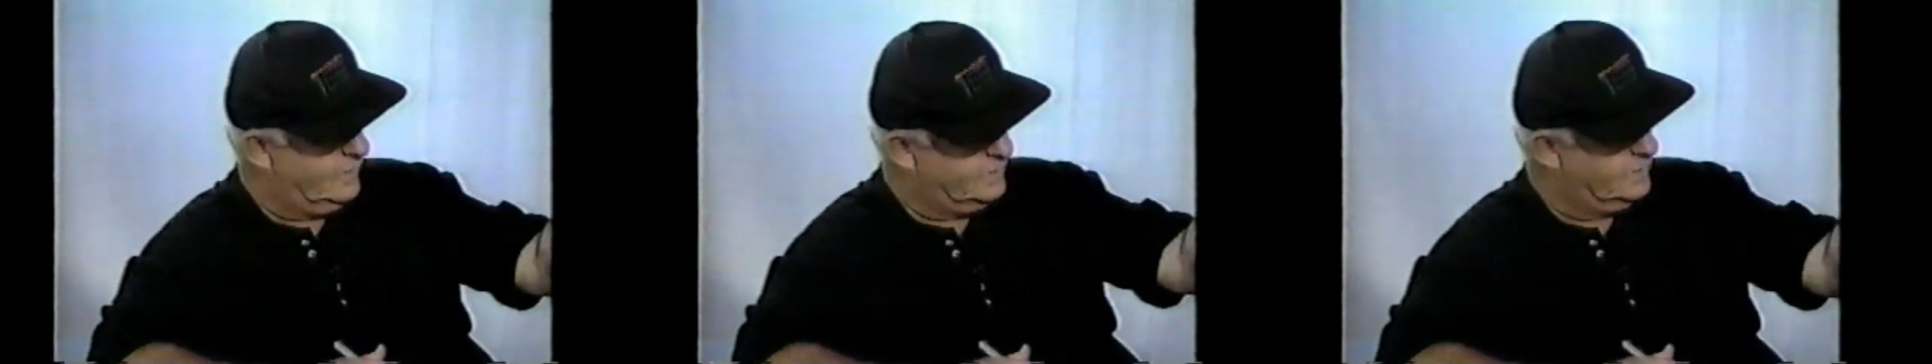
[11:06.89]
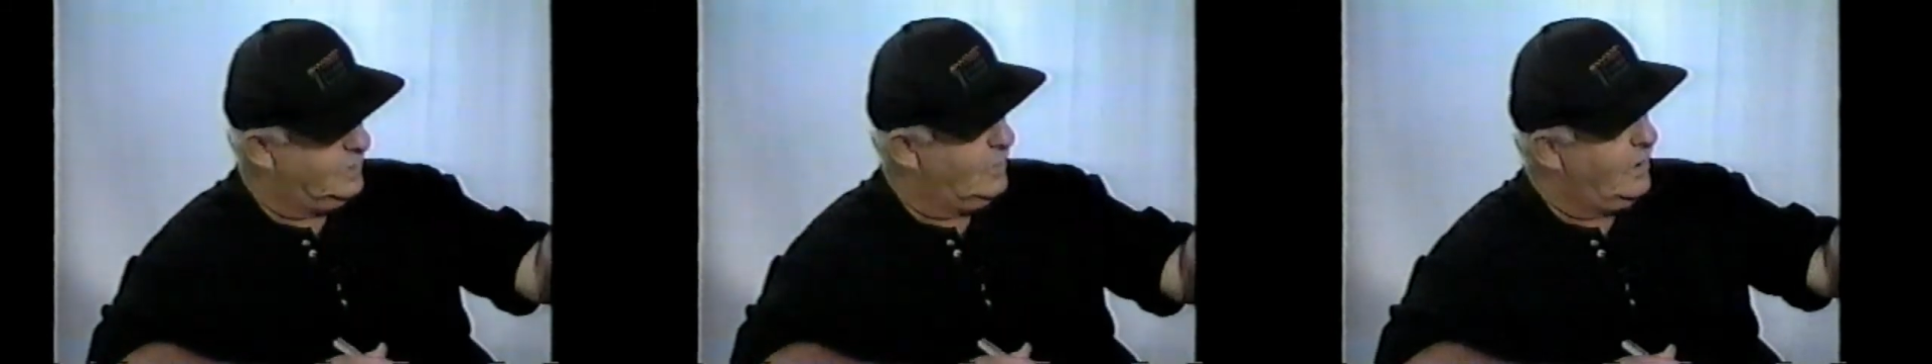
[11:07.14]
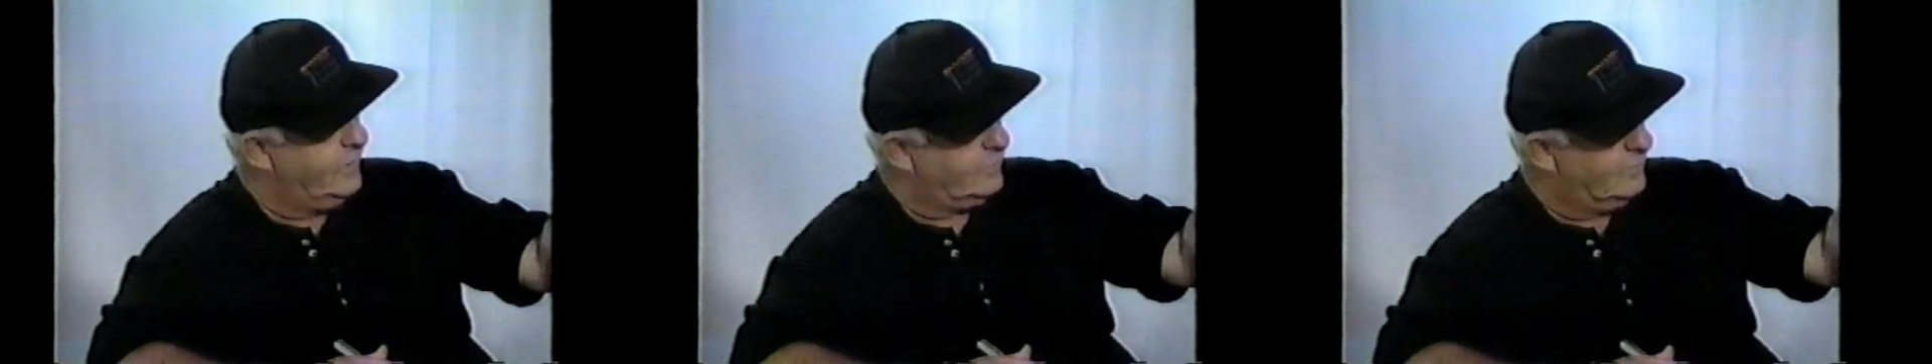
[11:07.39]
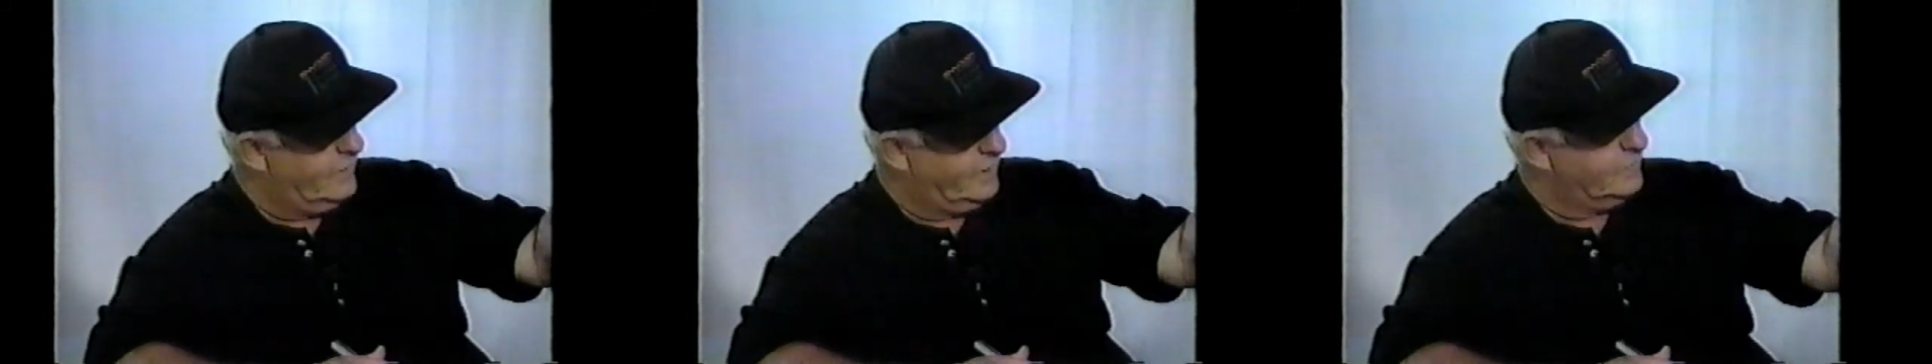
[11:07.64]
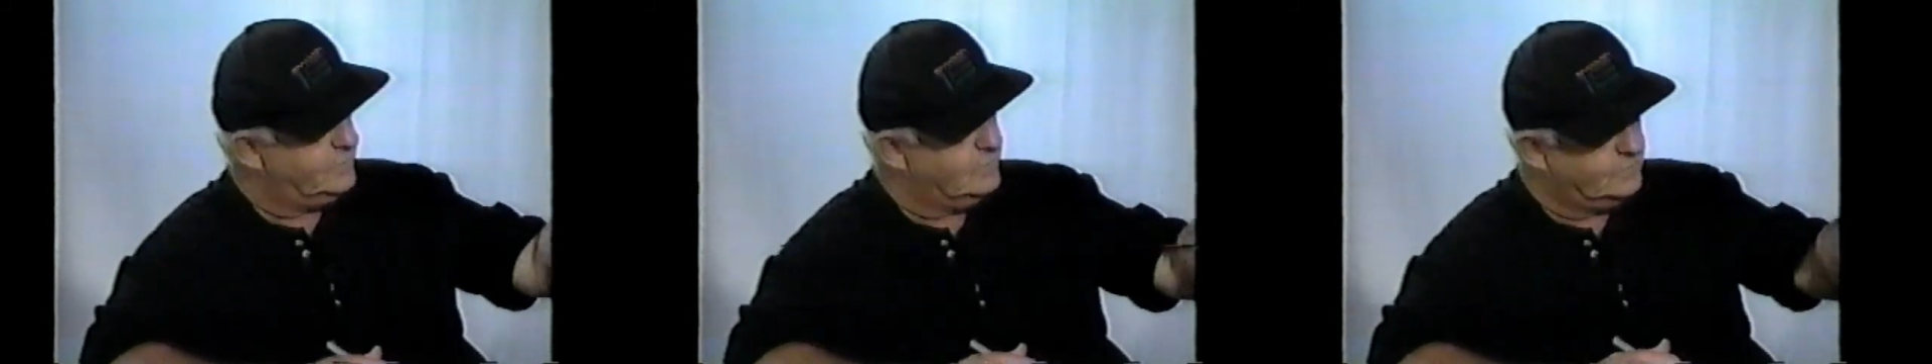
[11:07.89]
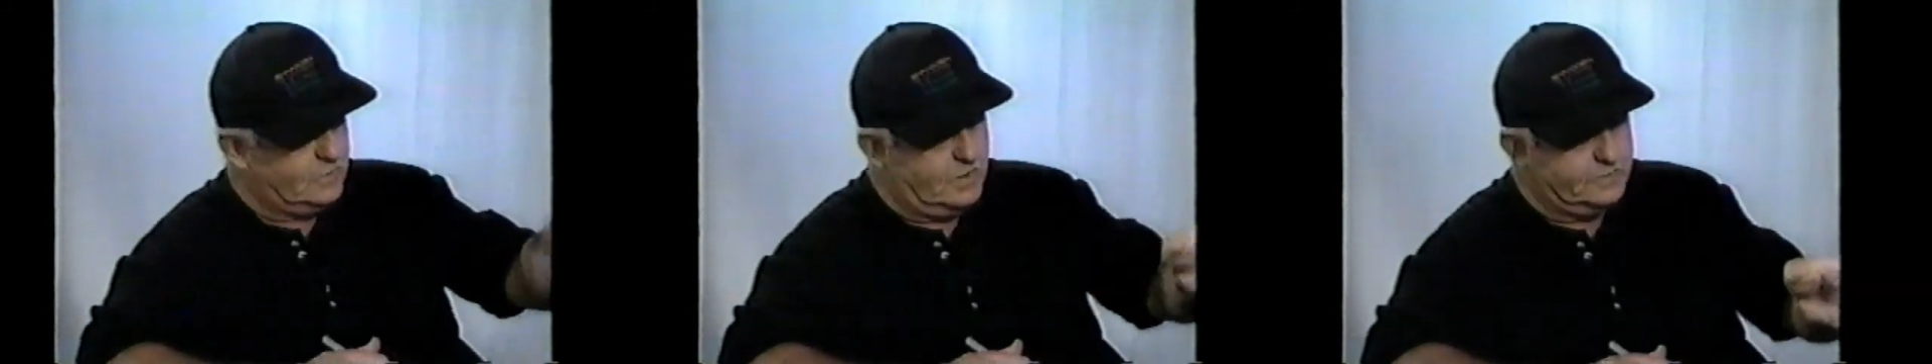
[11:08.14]
I did the article, I got
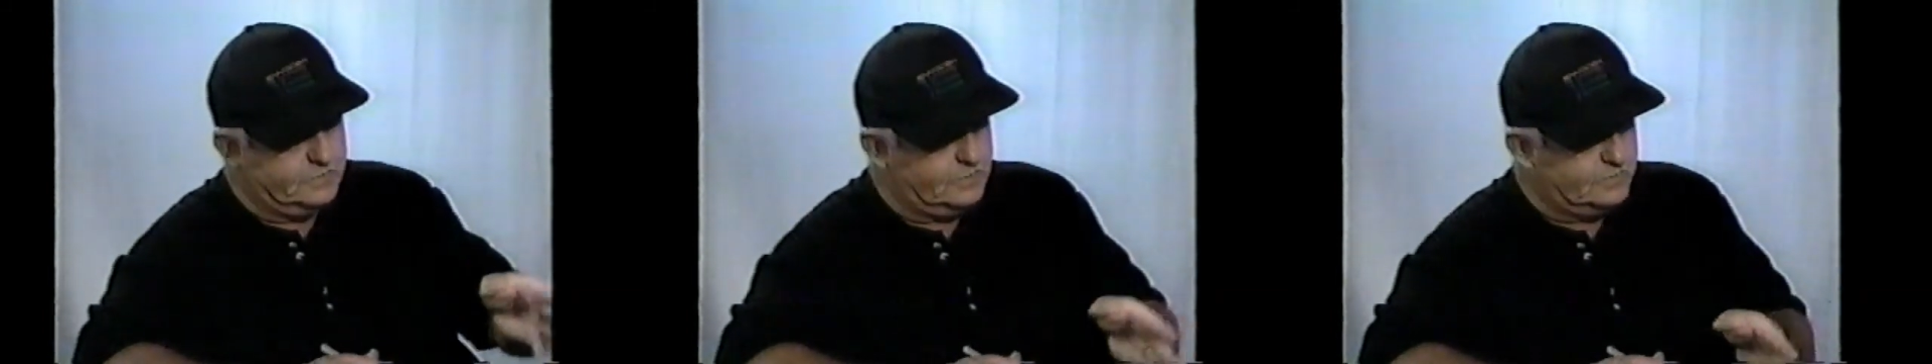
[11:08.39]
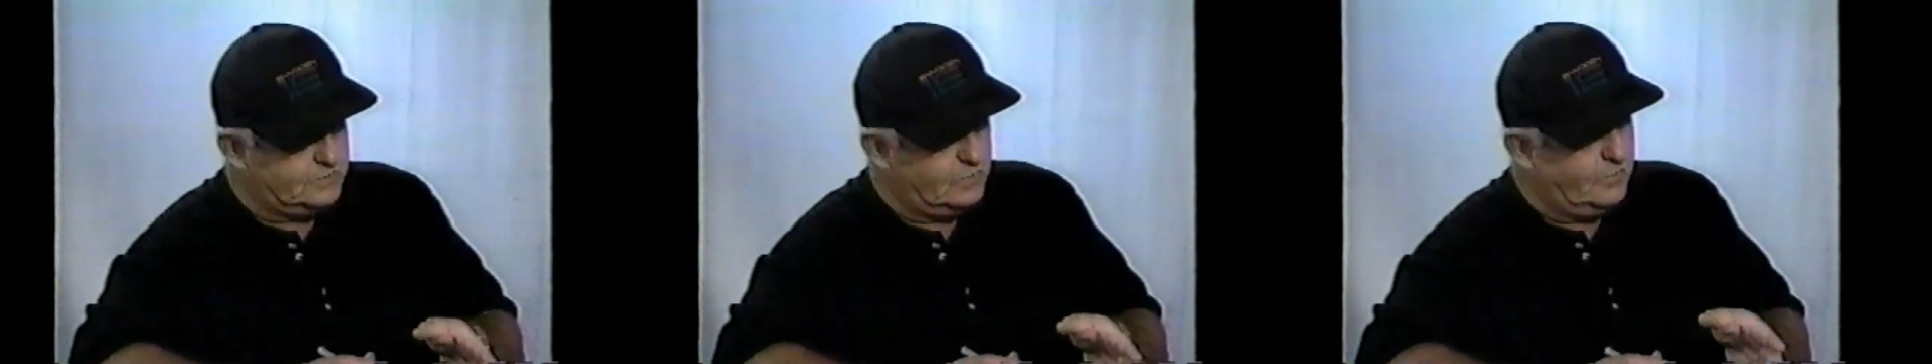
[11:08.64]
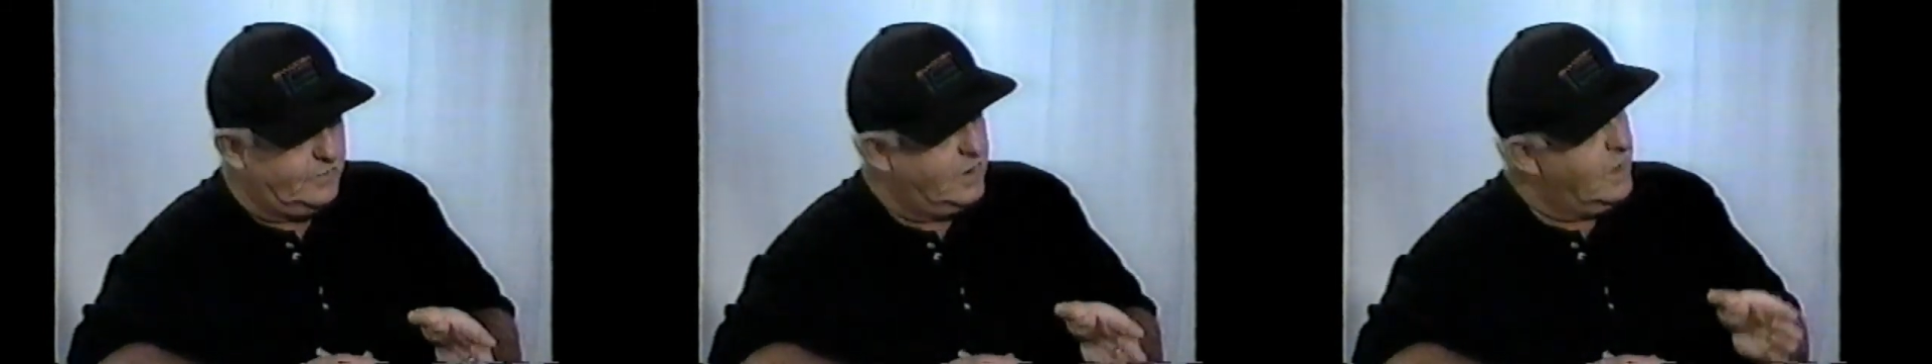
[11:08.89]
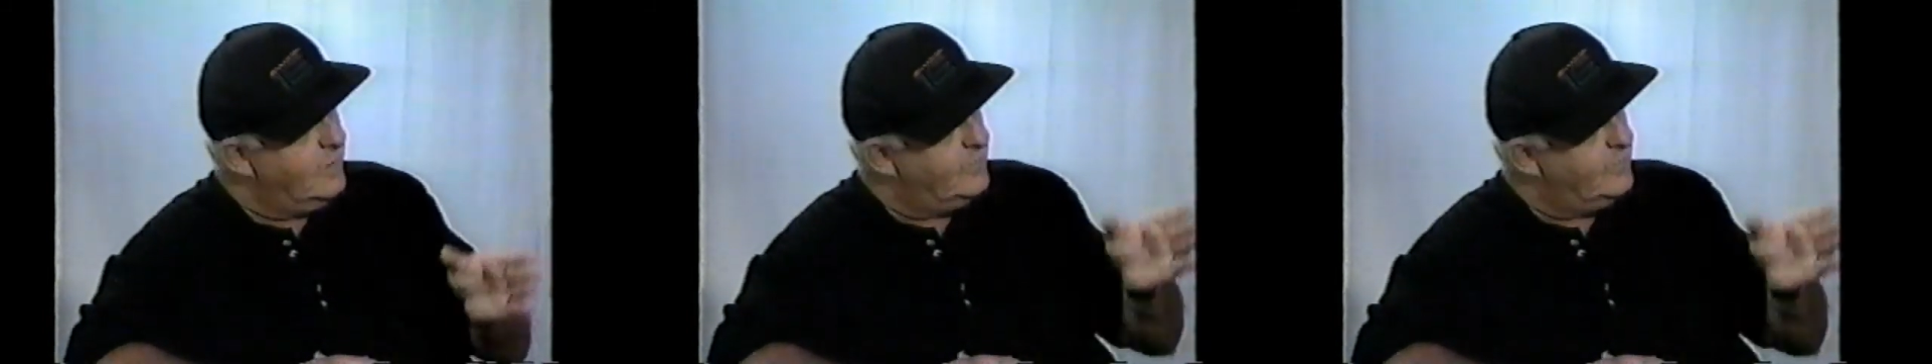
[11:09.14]
2 sides of the story.